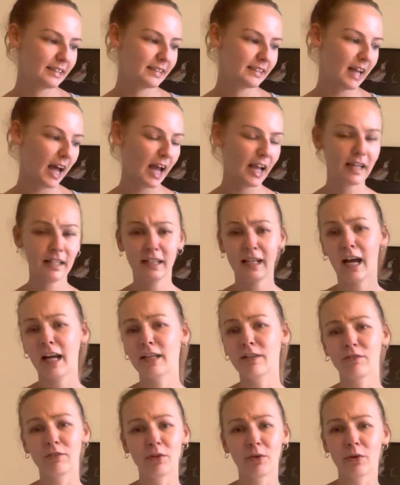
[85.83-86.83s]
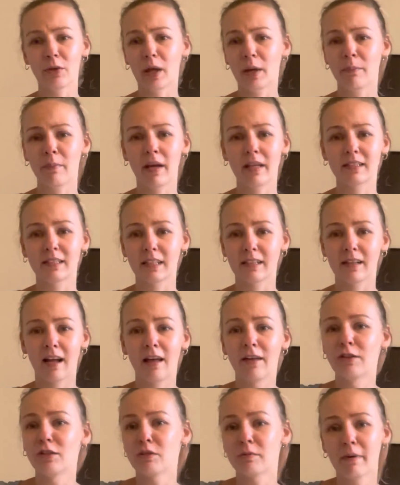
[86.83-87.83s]
I kind of know like basic
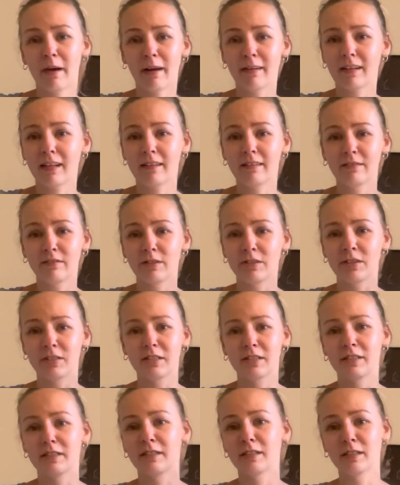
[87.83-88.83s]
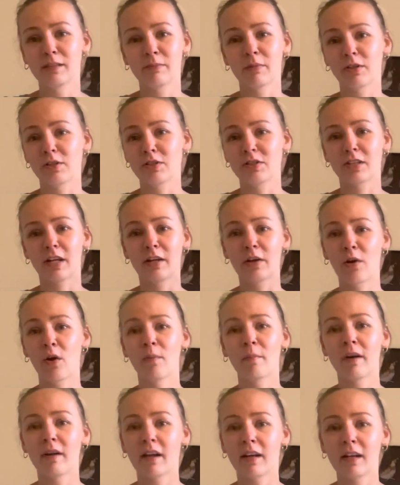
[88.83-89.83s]
knowledge about it, which is as much as I know
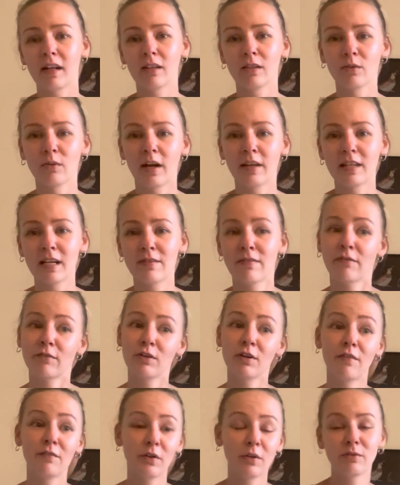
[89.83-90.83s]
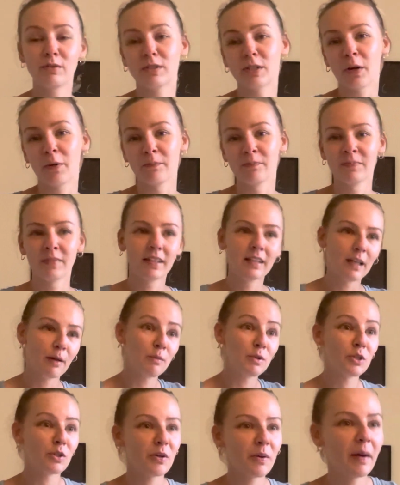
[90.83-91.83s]
about any other wine that I've ever reviewed. So let me
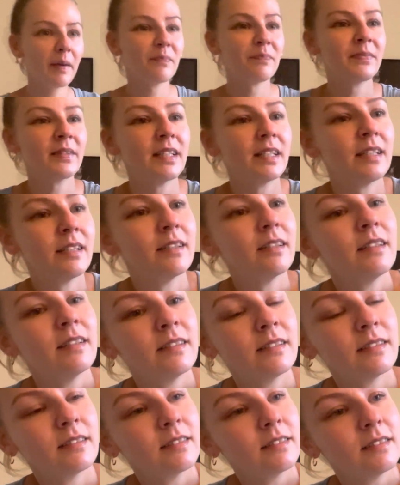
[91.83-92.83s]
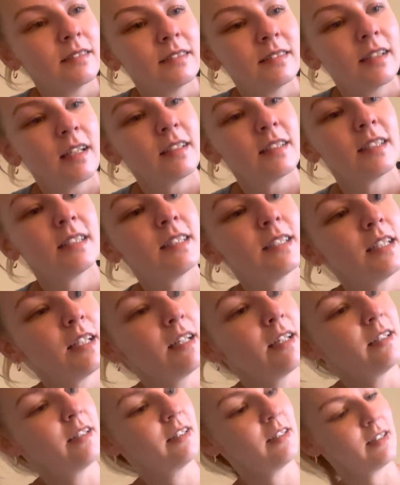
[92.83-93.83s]
show you it. Let's
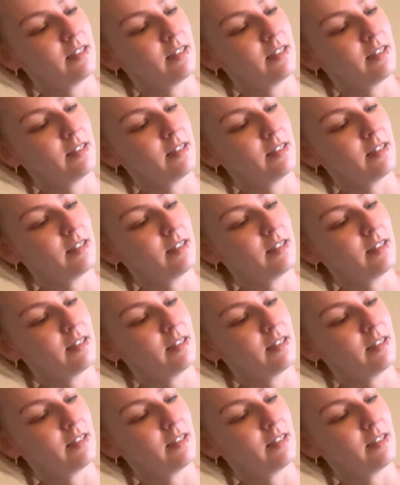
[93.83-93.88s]
see.